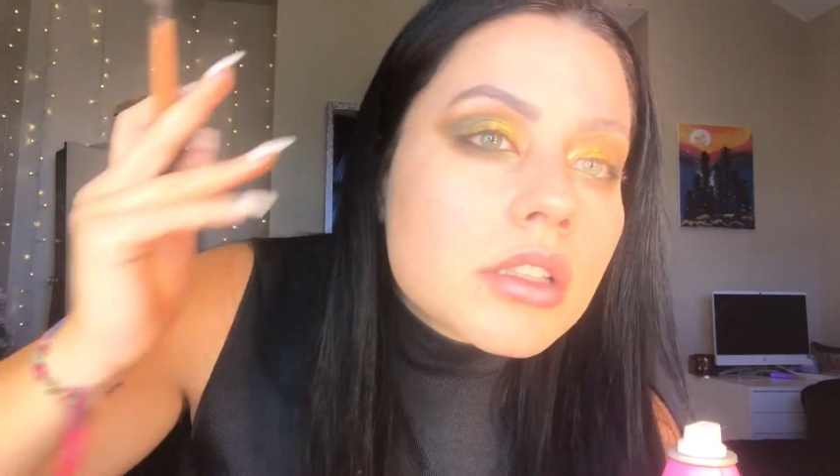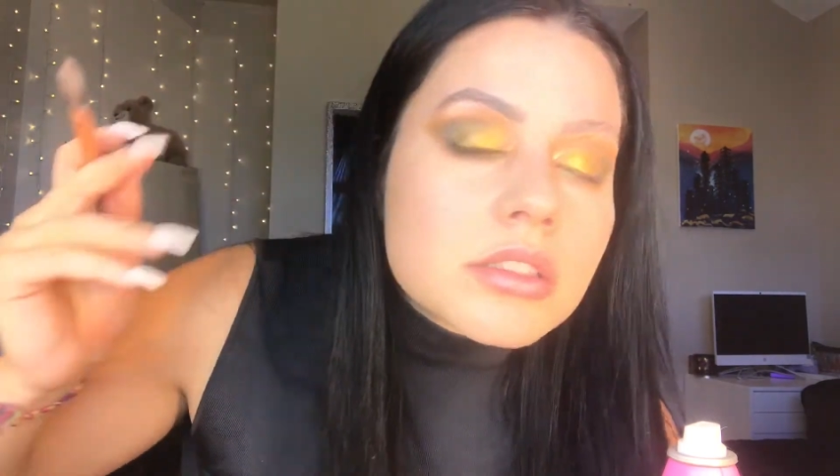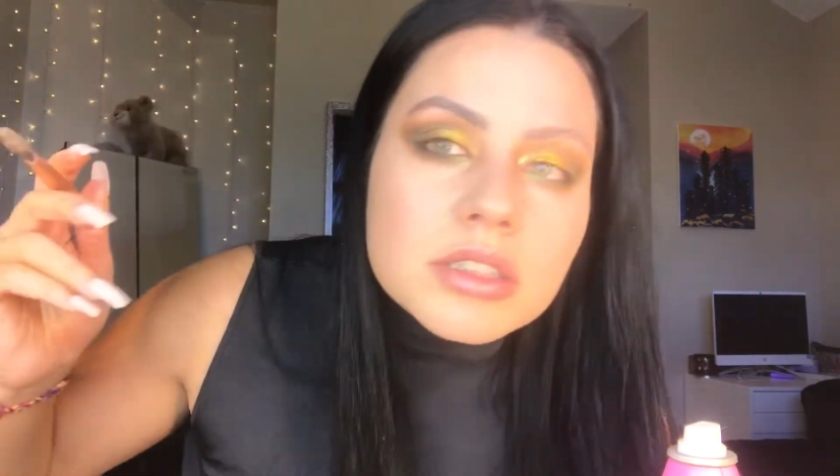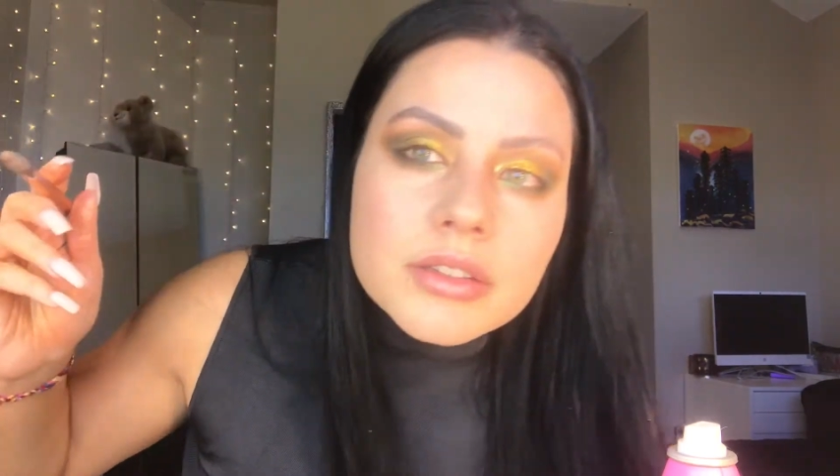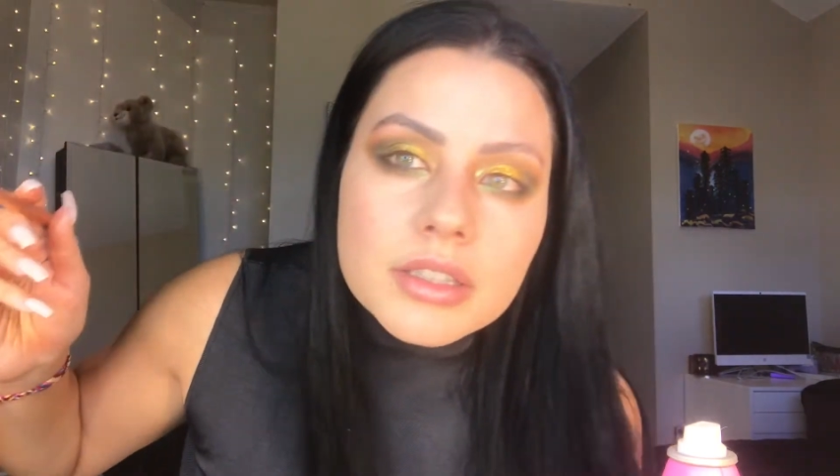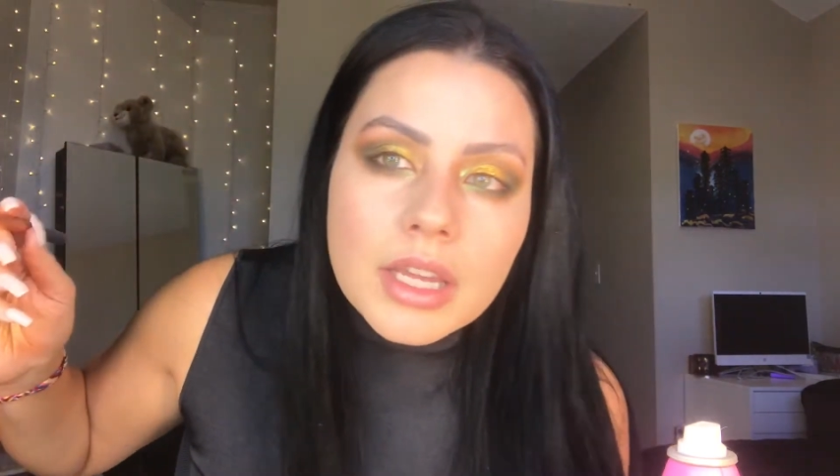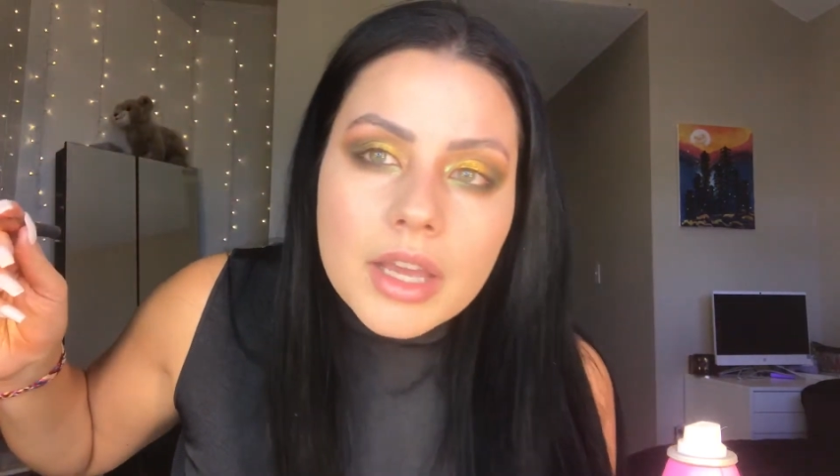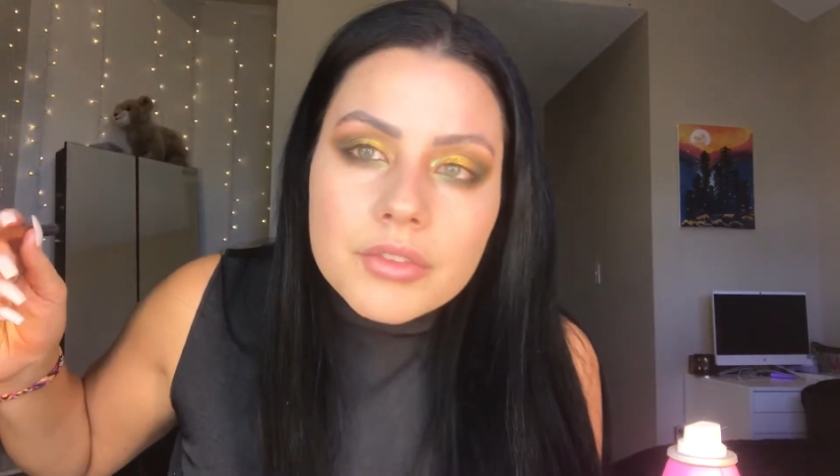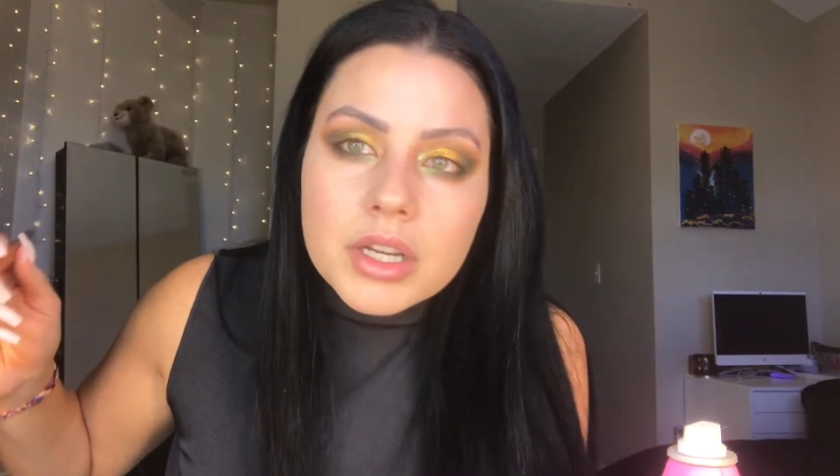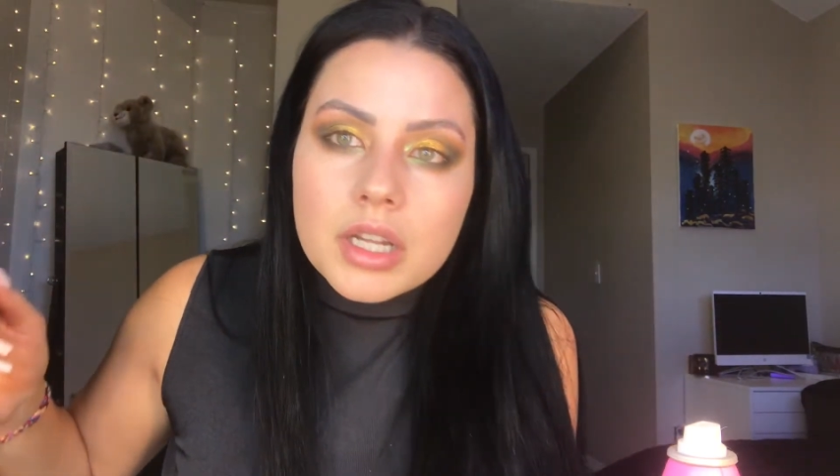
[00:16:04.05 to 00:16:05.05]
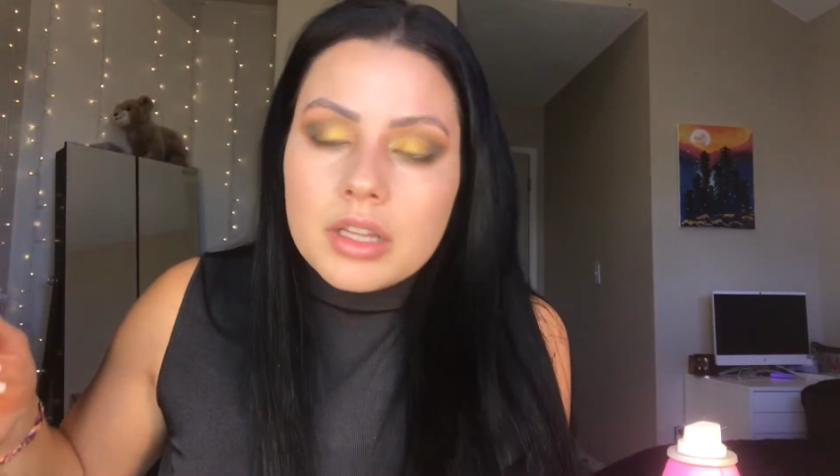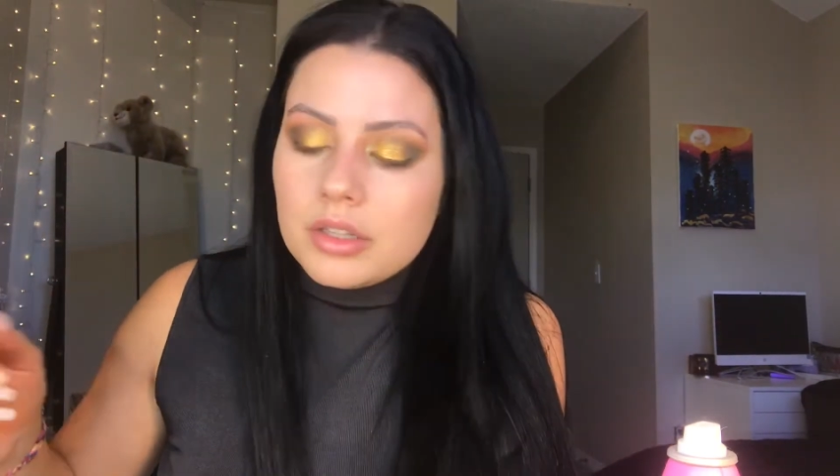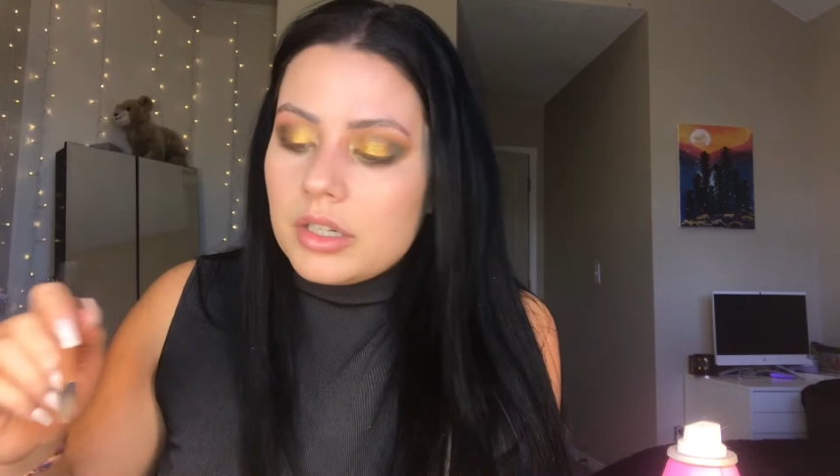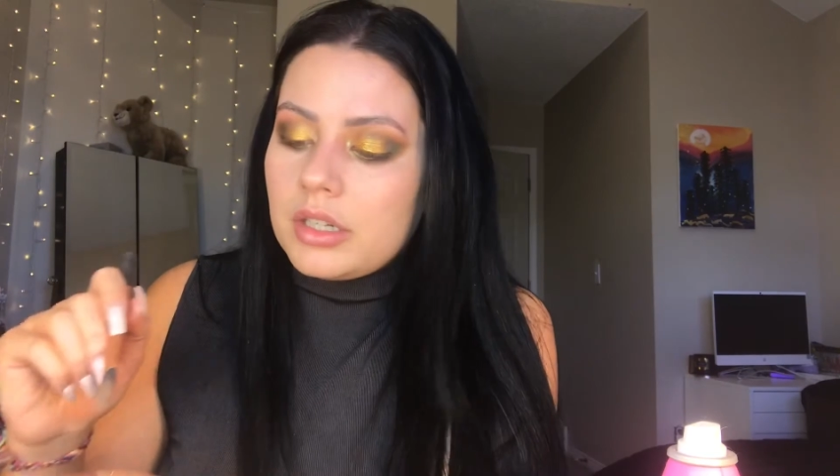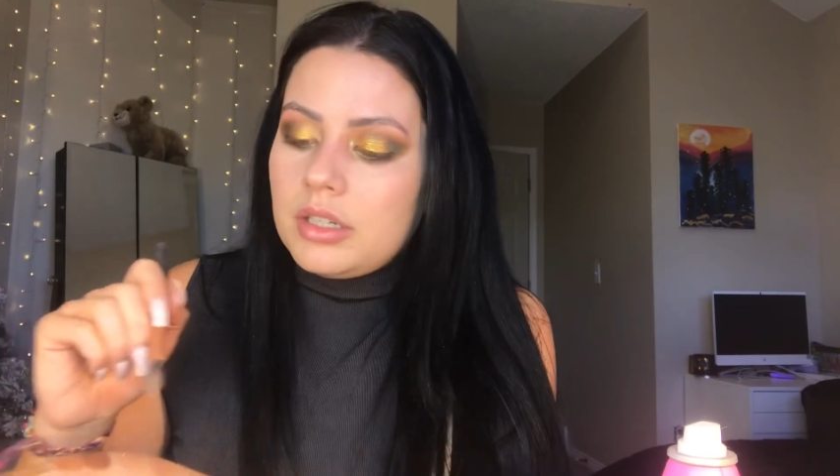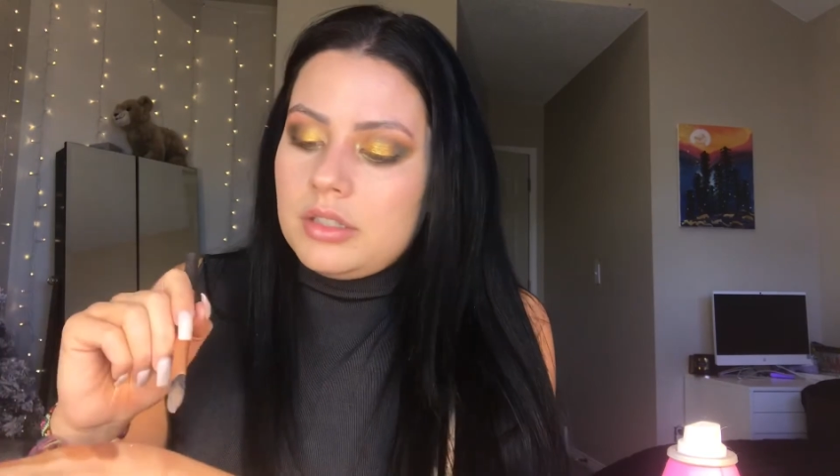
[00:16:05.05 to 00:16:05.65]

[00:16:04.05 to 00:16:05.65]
doesn't have color